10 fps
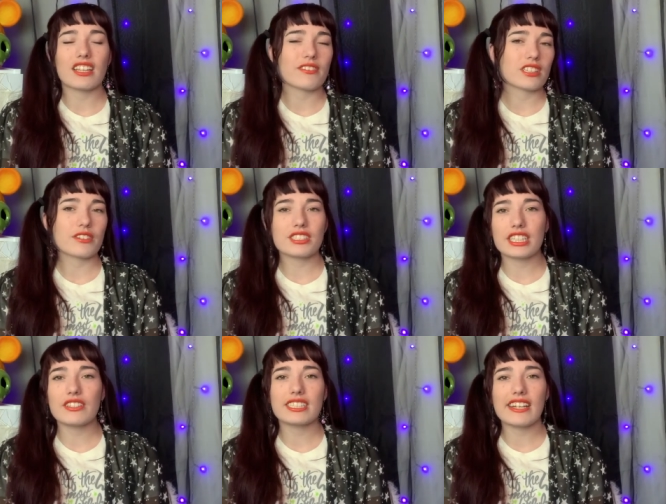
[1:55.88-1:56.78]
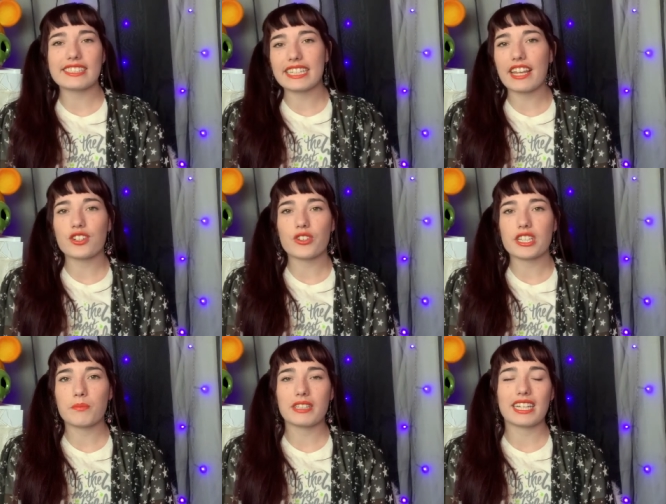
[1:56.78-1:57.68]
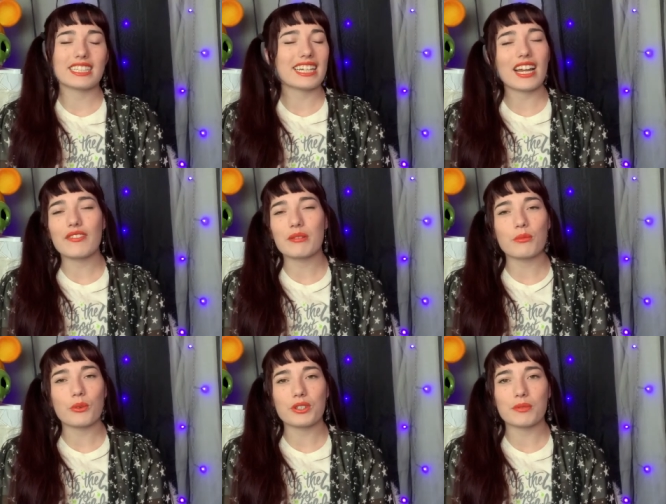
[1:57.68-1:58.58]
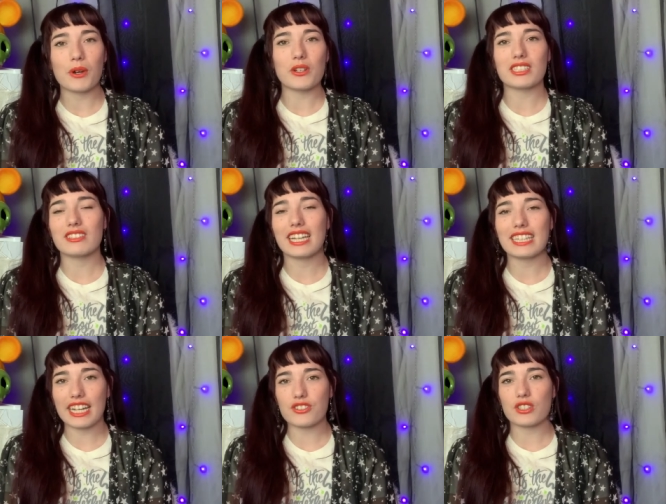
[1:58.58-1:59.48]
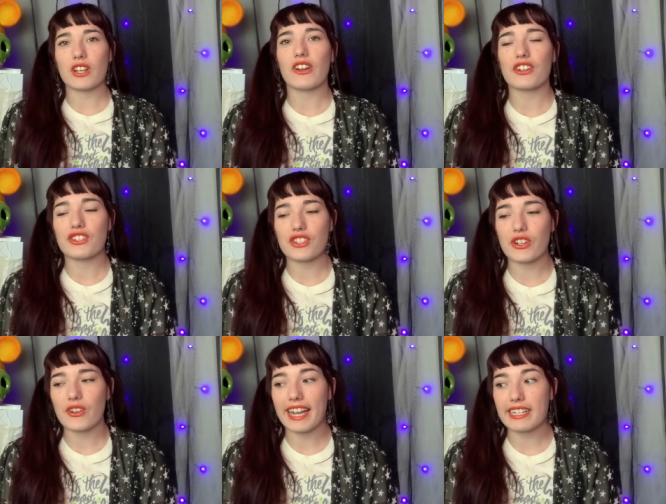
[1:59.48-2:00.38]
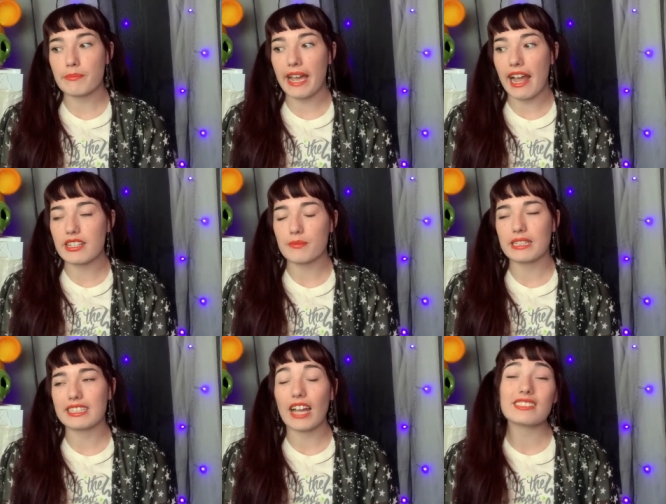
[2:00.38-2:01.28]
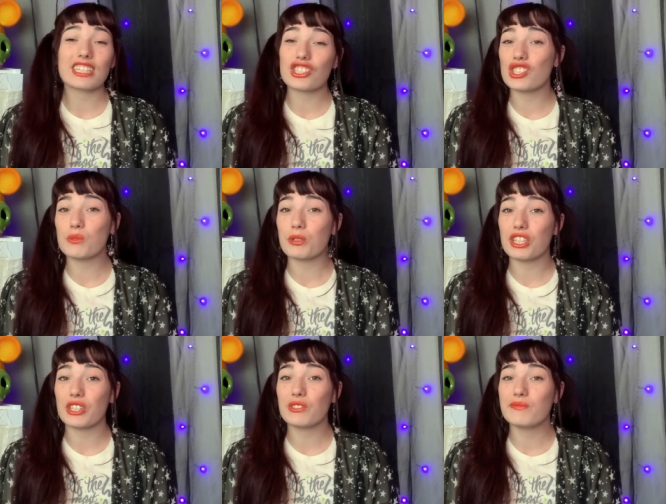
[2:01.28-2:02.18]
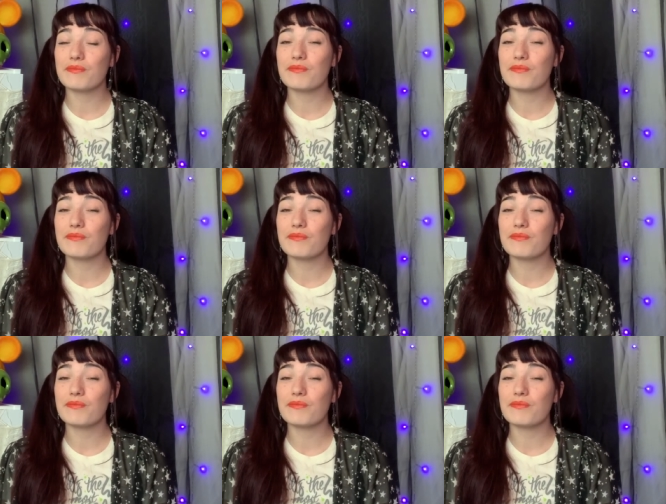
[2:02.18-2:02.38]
Like, there's a cute Sally skater dress, but they didn't have any more smalls. They only had the extra large, so I had to pass, but that was actually super cute.